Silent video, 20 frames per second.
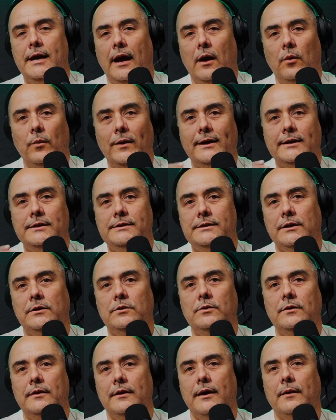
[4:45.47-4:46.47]
and we
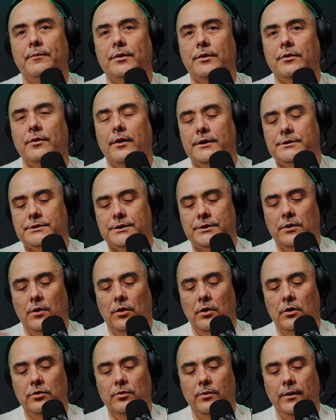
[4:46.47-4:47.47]
continued in that progression
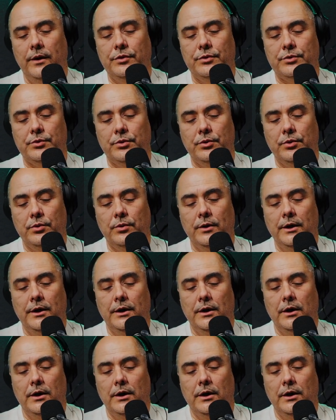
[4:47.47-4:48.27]
all the way through